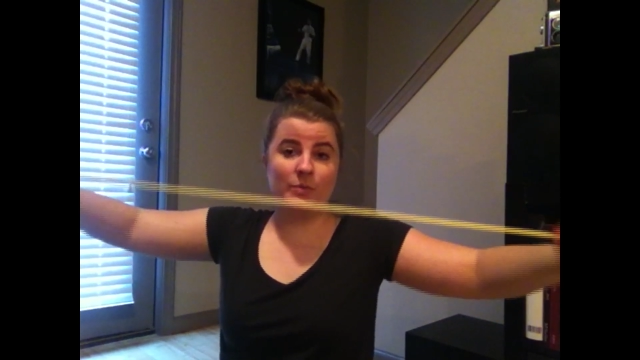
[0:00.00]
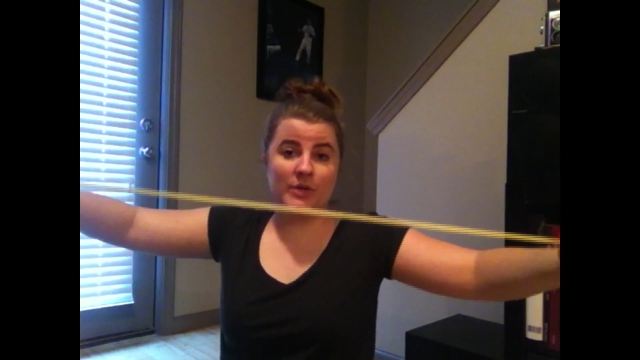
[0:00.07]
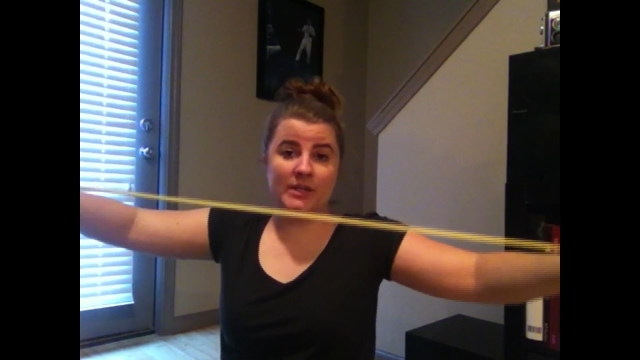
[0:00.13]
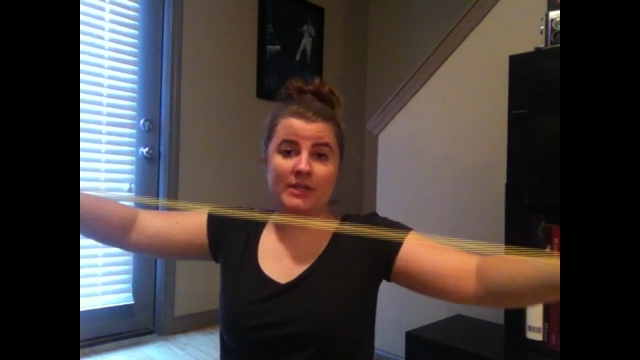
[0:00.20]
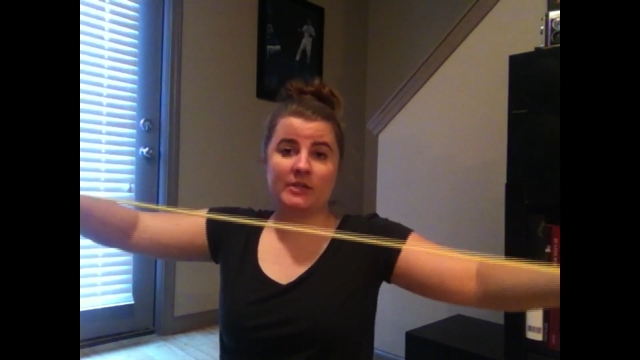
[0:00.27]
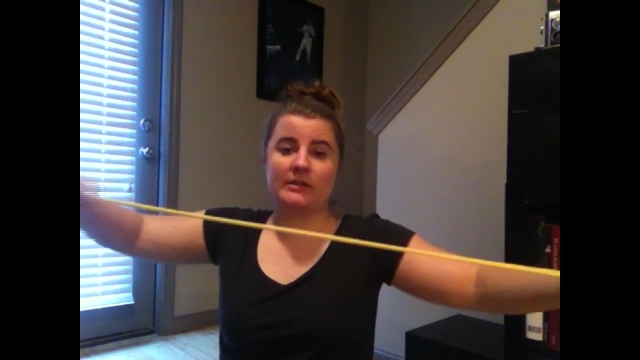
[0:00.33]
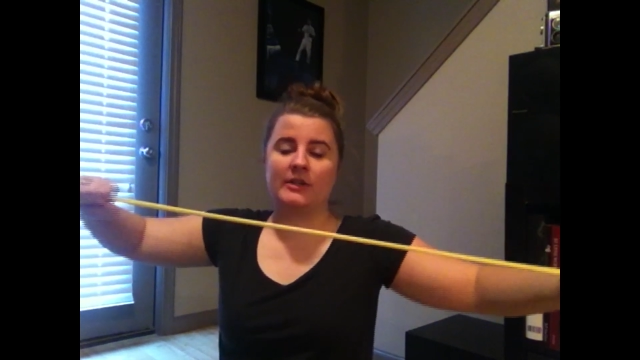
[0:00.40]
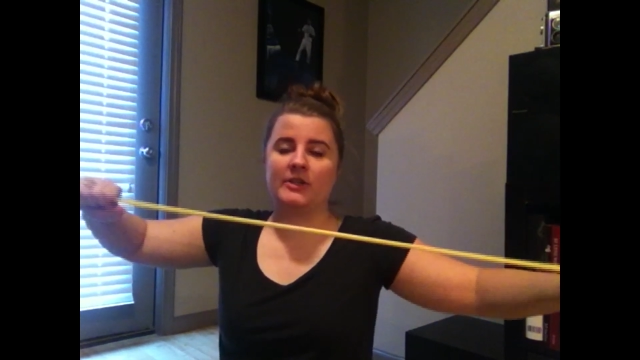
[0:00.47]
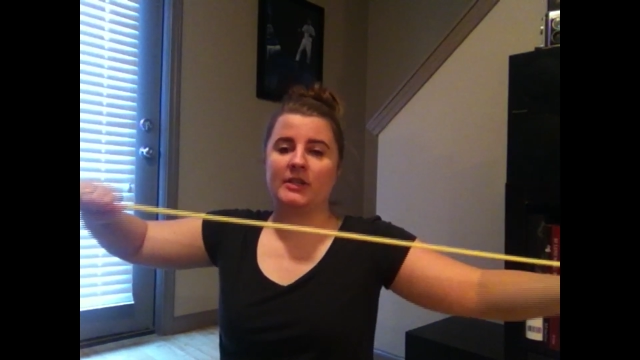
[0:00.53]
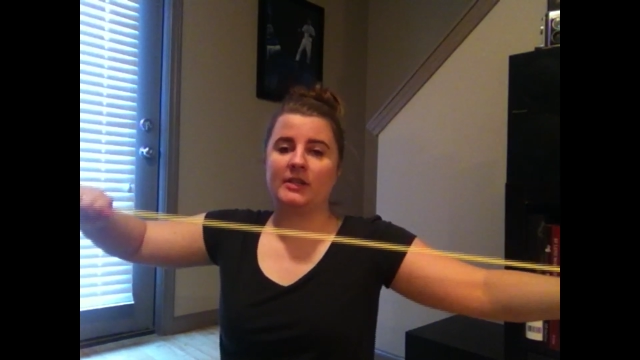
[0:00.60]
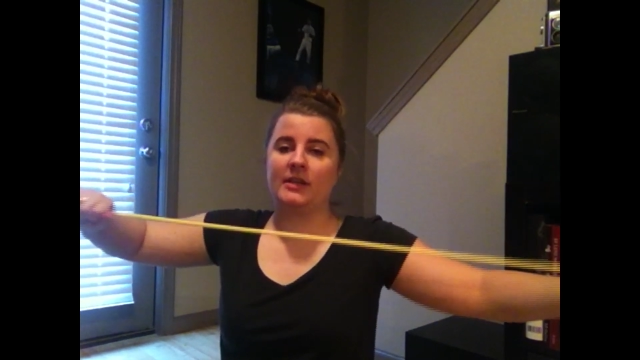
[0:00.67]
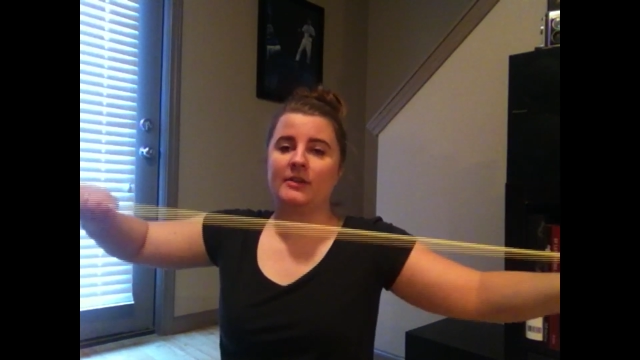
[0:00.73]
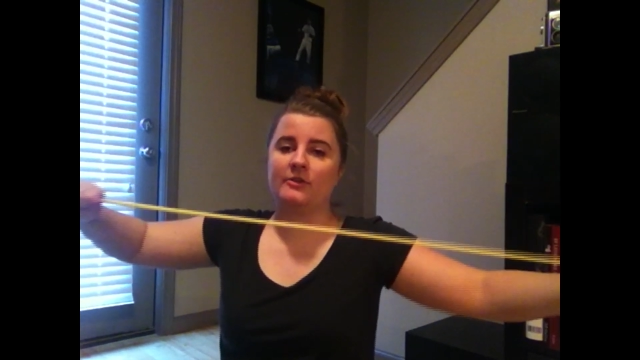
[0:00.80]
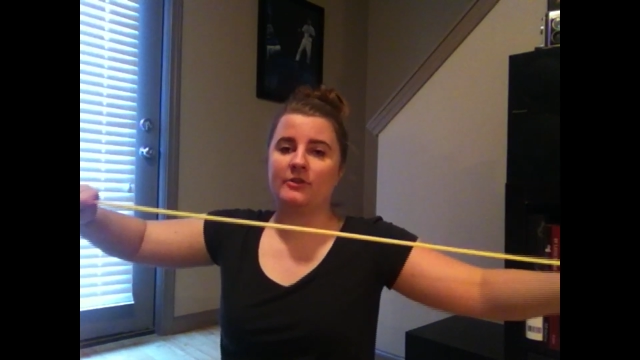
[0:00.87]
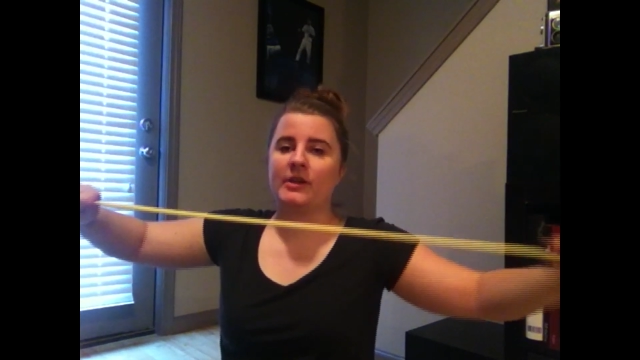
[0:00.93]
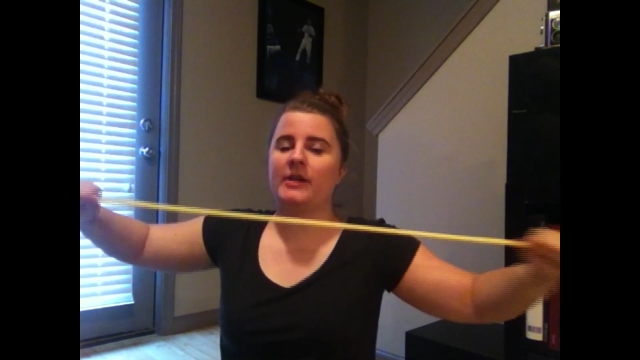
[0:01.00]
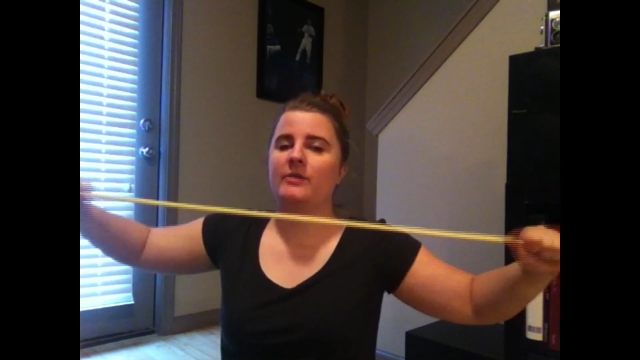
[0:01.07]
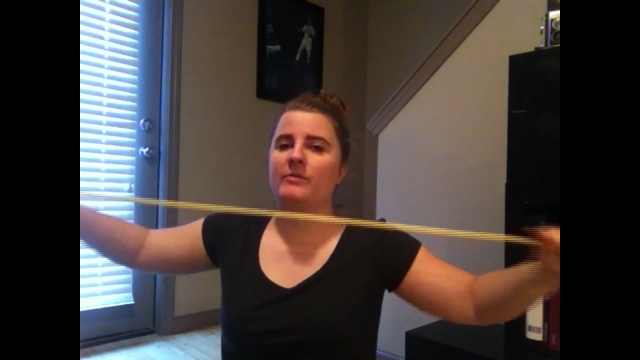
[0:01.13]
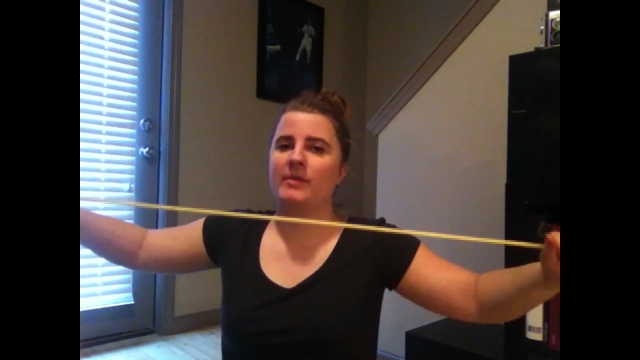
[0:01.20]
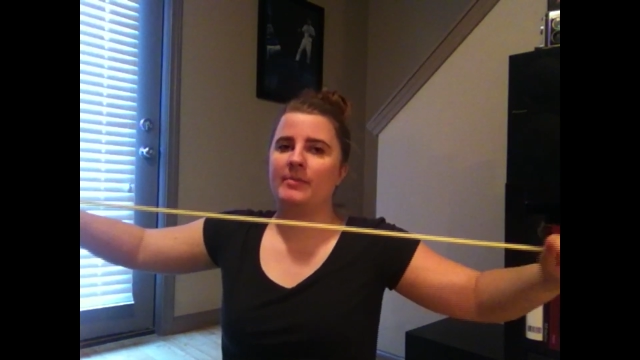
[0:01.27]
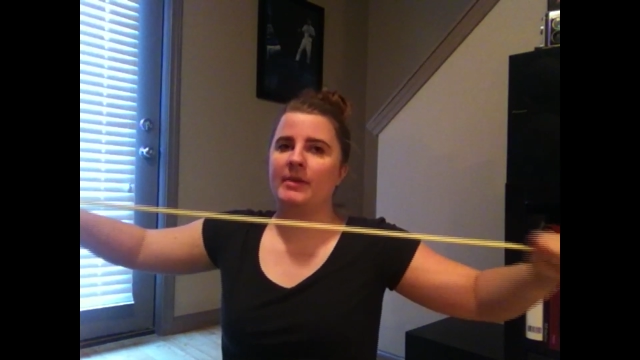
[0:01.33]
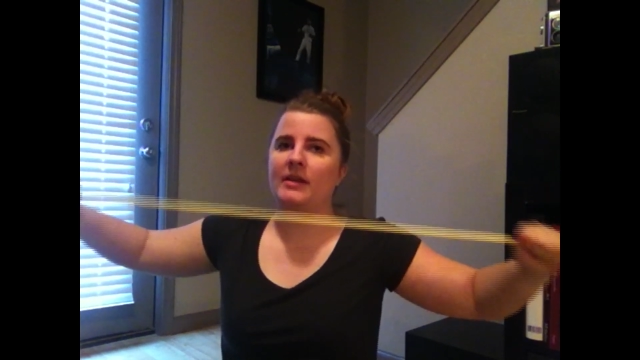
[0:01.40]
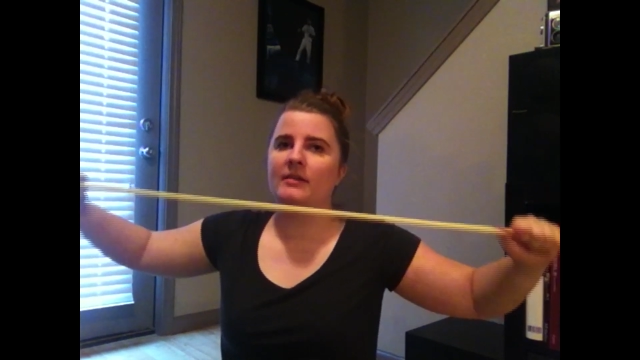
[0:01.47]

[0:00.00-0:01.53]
really stretch it like you're trying to rip